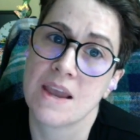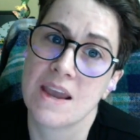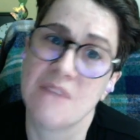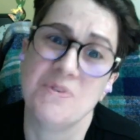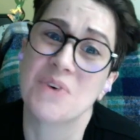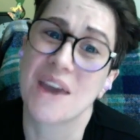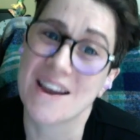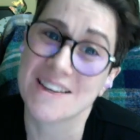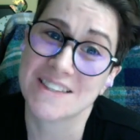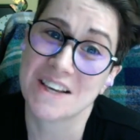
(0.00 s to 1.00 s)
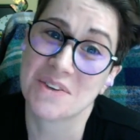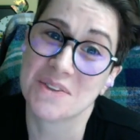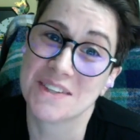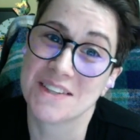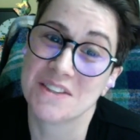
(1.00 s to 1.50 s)
If you can't say those
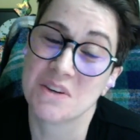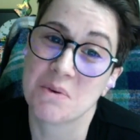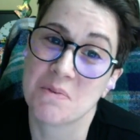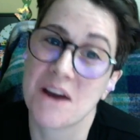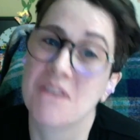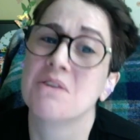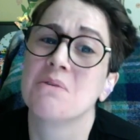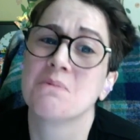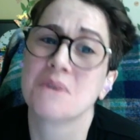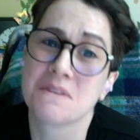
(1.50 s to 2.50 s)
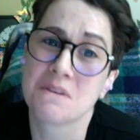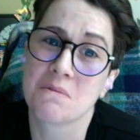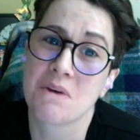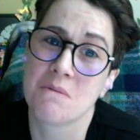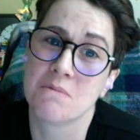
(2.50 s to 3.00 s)
things to your provider, you're with the
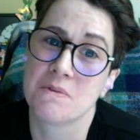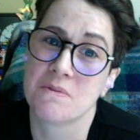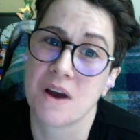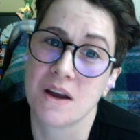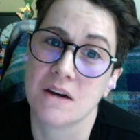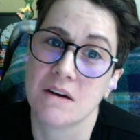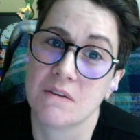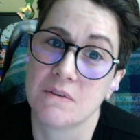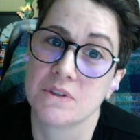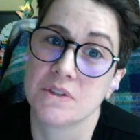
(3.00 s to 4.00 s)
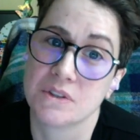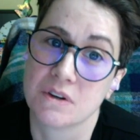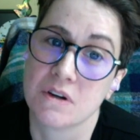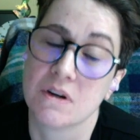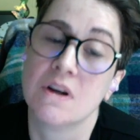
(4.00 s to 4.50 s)
wrong provider for
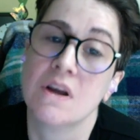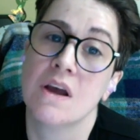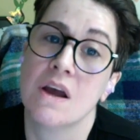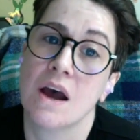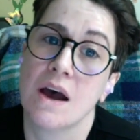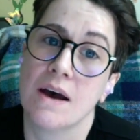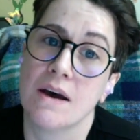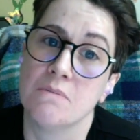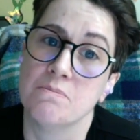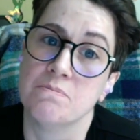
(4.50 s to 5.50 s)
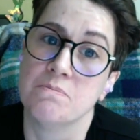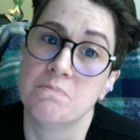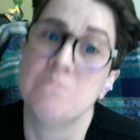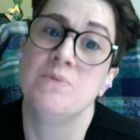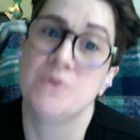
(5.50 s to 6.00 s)
sure.
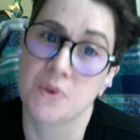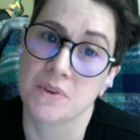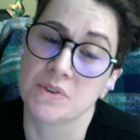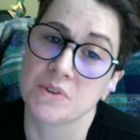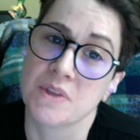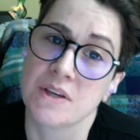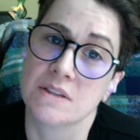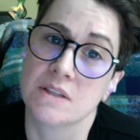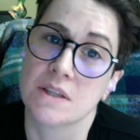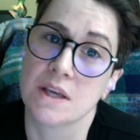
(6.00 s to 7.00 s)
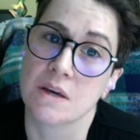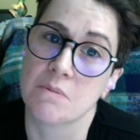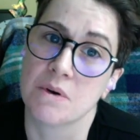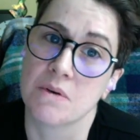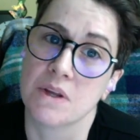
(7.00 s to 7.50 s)
So those are things to think
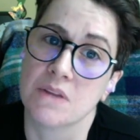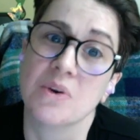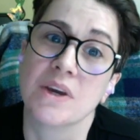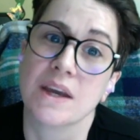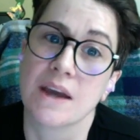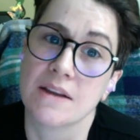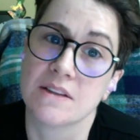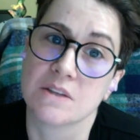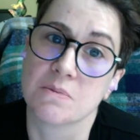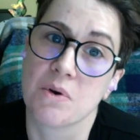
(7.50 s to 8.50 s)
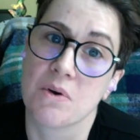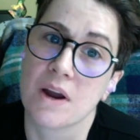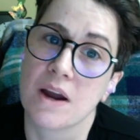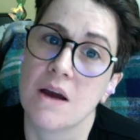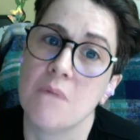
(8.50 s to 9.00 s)
about in looking at this
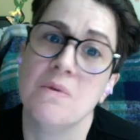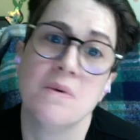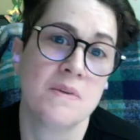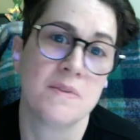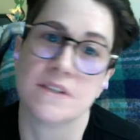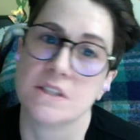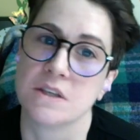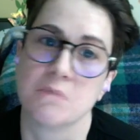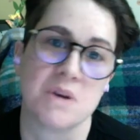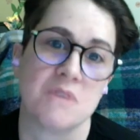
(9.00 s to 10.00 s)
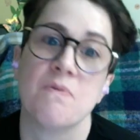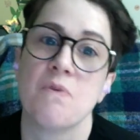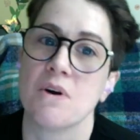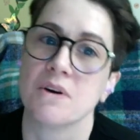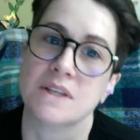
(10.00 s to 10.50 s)
program. This is a little bit of
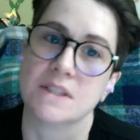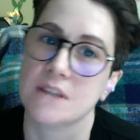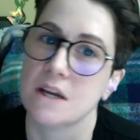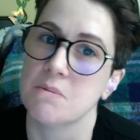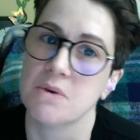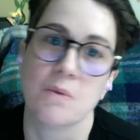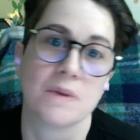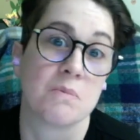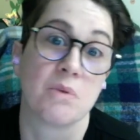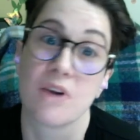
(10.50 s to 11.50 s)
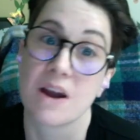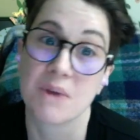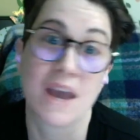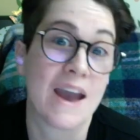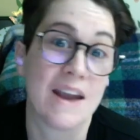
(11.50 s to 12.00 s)
informed consent about what the program
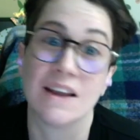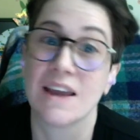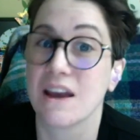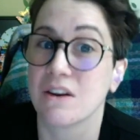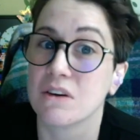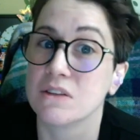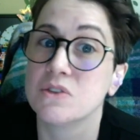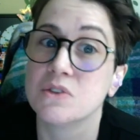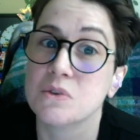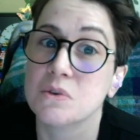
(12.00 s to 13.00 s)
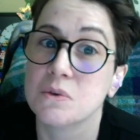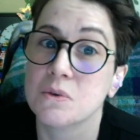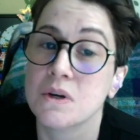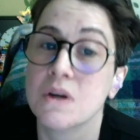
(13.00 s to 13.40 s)
can and cannot do.